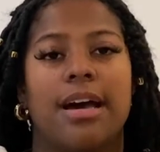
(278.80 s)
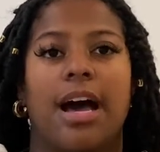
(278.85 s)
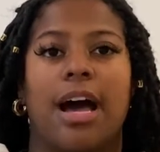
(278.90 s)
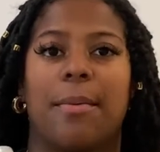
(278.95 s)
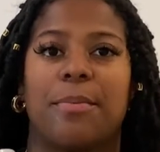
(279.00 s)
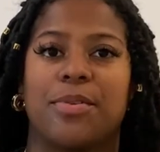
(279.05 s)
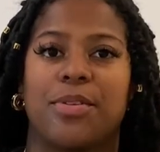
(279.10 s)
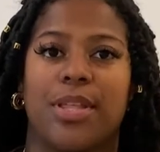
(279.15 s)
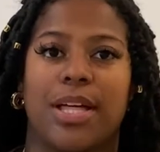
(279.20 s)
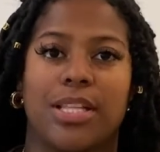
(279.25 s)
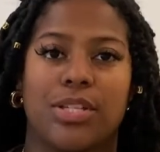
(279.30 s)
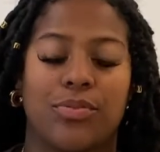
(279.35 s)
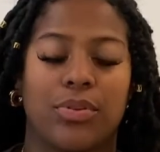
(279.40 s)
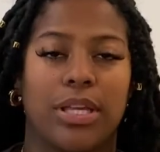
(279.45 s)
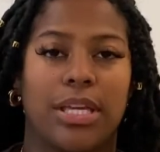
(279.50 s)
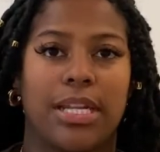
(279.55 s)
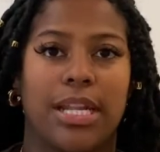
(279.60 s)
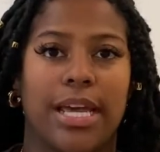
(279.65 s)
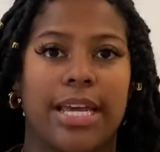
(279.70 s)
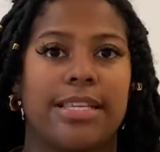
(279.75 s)
So that's really
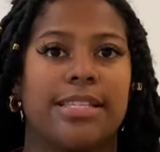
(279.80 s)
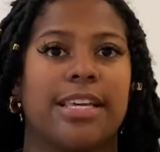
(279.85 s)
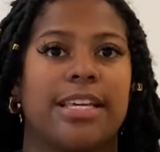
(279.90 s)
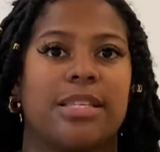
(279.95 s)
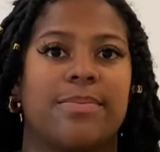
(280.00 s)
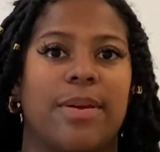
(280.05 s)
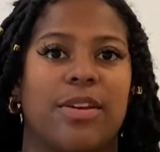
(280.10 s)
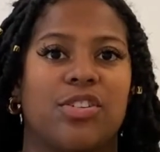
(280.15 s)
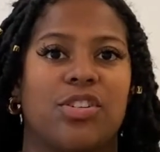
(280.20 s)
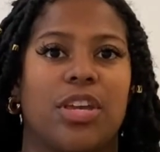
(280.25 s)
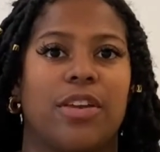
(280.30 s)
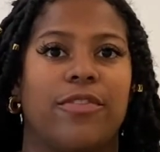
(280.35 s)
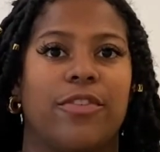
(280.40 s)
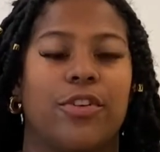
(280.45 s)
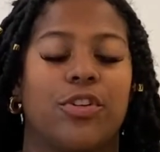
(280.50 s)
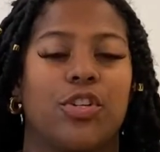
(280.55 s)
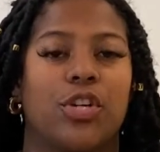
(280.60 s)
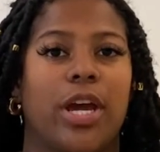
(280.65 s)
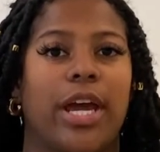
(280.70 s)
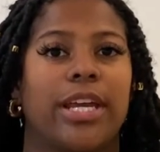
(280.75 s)
nice, especially if you're
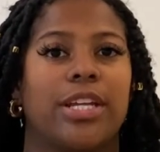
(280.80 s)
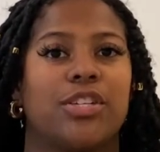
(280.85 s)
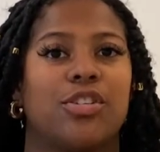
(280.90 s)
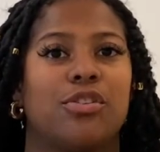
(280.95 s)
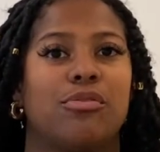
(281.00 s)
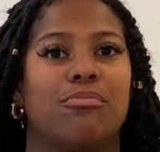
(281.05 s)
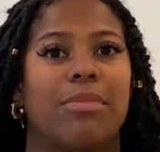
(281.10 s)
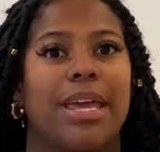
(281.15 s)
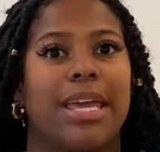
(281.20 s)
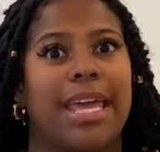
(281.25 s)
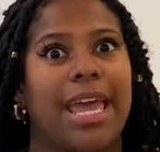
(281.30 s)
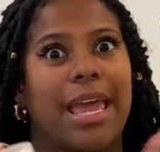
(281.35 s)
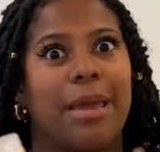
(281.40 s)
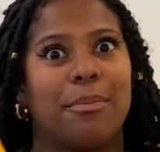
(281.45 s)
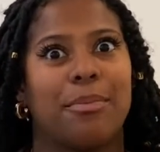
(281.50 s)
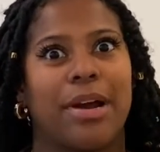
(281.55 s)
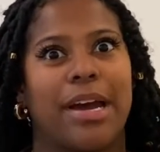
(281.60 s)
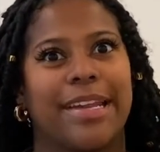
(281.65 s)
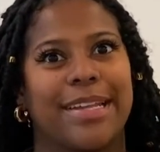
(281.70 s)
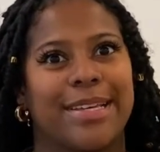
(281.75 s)
trying to make a
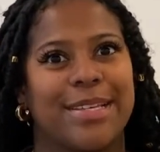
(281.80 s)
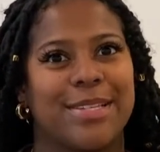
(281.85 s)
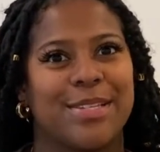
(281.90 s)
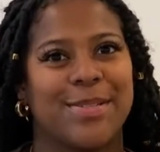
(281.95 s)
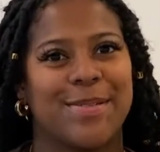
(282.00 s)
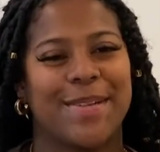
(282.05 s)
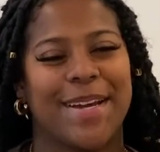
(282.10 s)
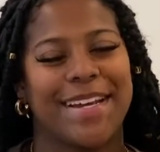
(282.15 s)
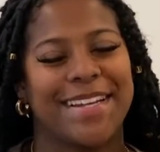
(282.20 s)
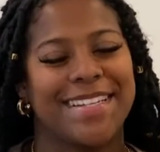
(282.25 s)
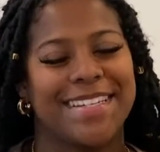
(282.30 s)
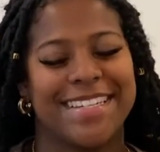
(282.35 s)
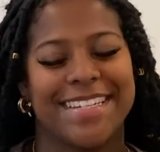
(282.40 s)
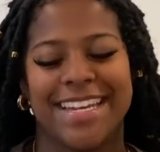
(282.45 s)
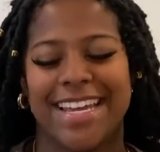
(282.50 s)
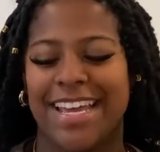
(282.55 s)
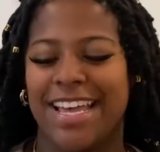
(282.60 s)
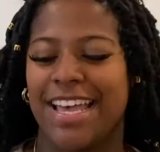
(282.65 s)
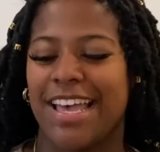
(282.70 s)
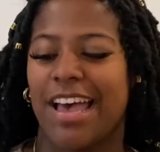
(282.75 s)
product stretch.
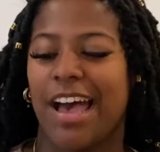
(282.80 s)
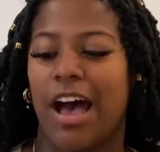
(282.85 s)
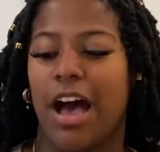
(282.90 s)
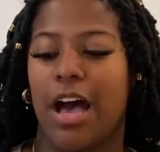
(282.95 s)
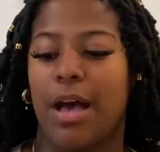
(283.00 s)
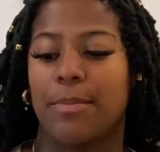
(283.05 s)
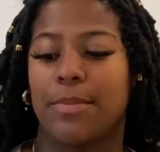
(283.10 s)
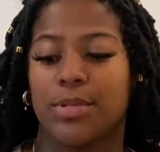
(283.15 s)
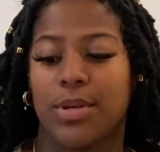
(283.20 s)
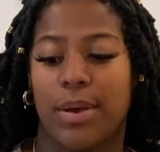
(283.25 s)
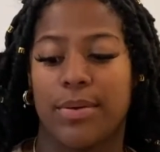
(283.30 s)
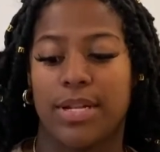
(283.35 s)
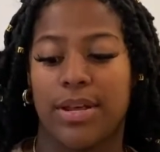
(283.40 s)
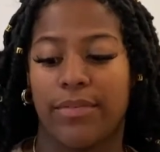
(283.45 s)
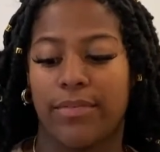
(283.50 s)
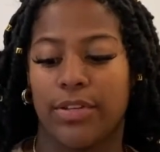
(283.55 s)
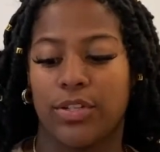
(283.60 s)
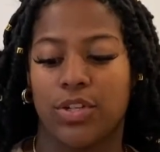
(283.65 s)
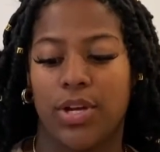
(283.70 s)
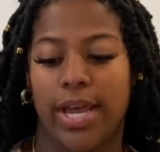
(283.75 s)
So I would
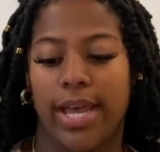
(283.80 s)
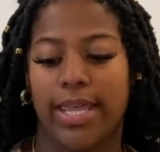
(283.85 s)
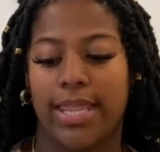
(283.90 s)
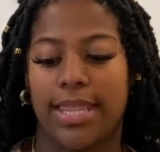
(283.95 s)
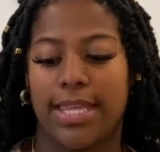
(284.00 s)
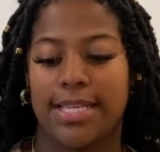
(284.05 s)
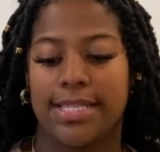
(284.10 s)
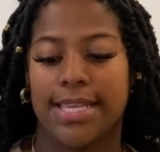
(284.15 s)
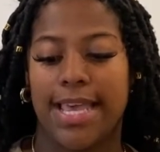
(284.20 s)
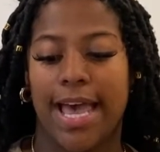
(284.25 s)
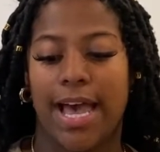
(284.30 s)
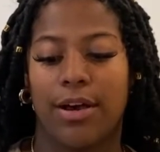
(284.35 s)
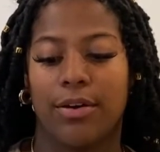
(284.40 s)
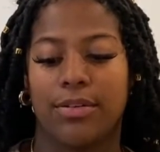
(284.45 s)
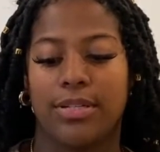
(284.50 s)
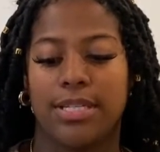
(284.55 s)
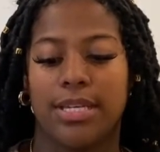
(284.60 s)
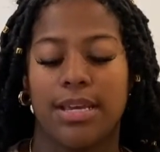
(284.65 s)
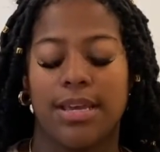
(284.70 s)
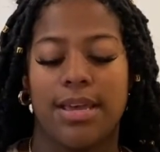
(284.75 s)
definitely try this
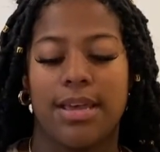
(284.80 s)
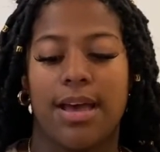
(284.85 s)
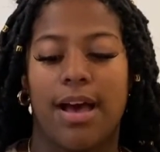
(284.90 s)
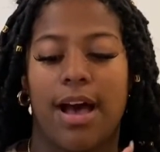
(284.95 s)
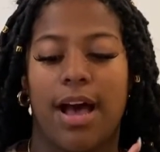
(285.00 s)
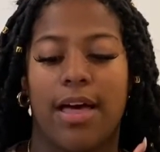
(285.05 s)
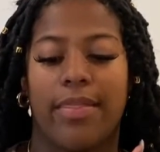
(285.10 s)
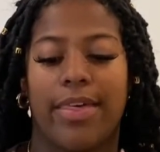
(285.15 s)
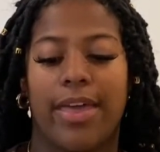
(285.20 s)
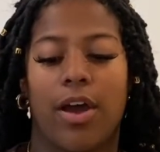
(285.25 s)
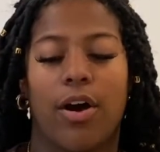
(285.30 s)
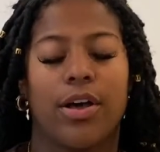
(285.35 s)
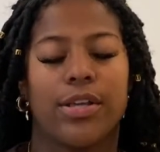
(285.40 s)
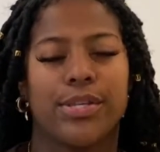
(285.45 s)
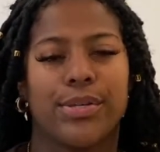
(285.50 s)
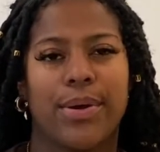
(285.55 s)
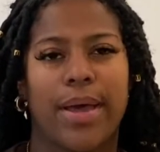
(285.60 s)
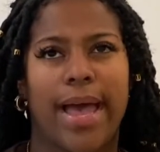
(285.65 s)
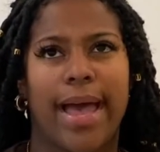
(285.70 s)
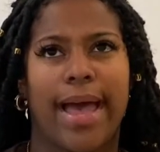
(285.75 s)
out. They
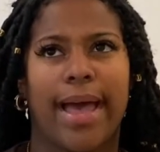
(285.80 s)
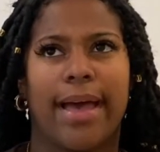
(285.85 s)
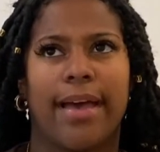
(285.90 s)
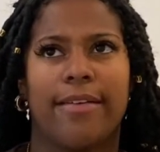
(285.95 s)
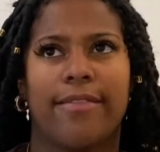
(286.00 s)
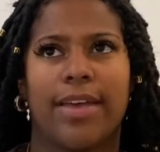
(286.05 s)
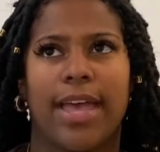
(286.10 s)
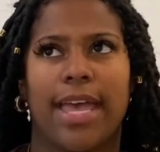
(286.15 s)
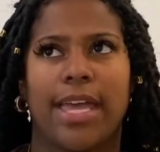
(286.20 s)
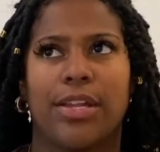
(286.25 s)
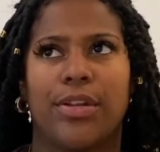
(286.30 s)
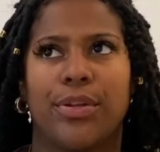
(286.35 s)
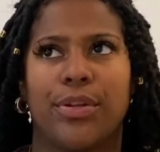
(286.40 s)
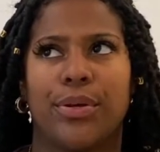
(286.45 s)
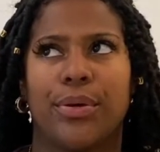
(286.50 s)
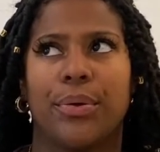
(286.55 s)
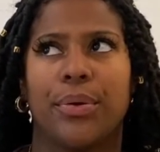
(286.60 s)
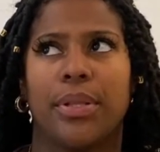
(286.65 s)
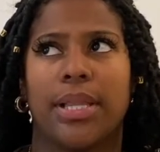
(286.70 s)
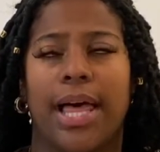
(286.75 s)
also have a
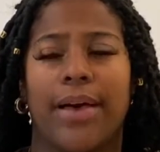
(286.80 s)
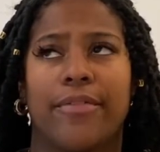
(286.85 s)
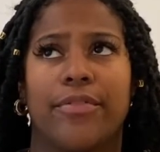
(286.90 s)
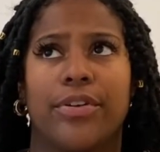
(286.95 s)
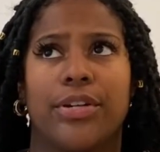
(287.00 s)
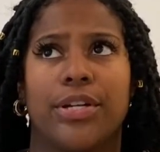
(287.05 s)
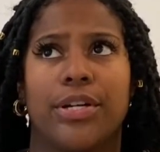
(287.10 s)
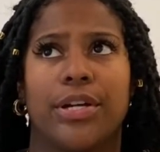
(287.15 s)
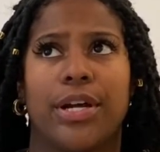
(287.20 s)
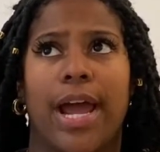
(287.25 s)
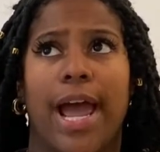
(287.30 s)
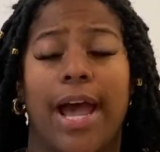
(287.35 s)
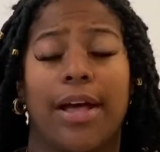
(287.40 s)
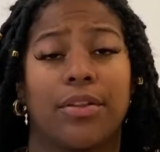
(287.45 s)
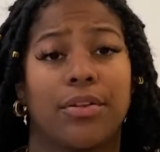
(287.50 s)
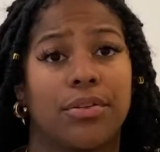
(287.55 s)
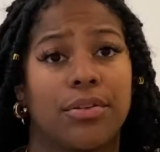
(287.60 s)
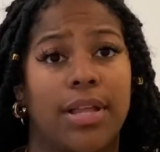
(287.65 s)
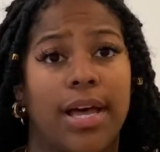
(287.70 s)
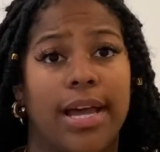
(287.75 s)
new lavender
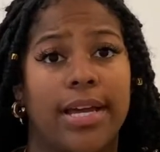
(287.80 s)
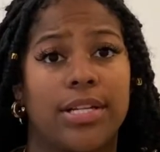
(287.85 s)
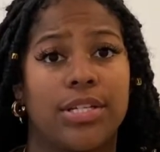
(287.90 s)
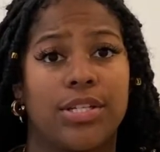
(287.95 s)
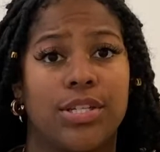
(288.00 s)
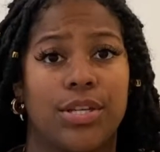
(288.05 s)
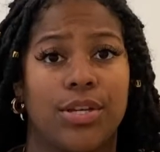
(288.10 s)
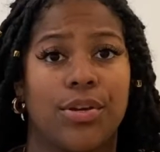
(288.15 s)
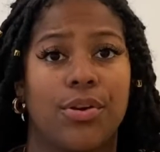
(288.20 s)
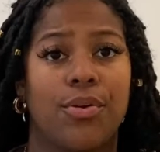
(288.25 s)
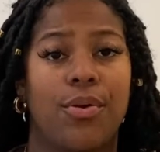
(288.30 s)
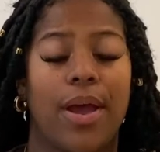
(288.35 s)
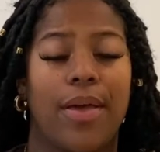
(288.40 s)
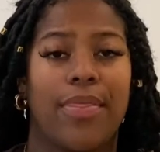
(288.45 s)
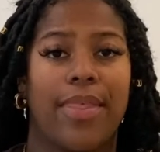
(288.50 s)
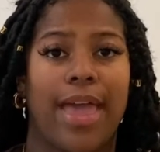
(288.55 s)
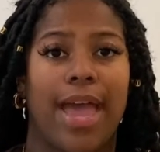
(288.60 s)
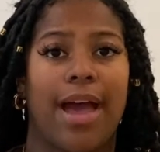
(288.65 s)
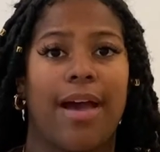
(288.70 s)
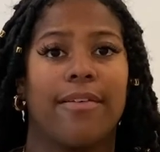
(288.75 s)
aloe line too, and
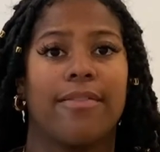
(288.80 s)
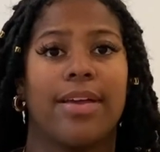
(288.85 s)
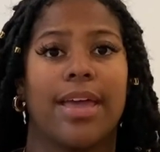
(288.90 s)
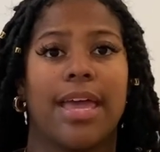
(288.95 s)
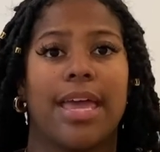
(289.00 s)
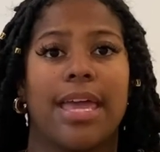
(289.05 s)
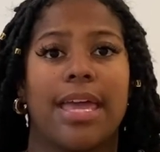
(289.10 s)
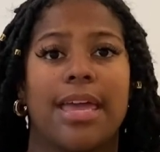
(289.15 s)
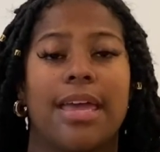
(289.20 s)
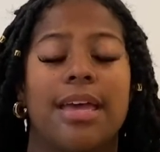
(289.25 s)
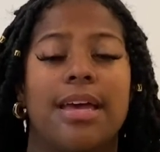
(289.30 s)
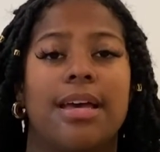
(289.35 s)
they have a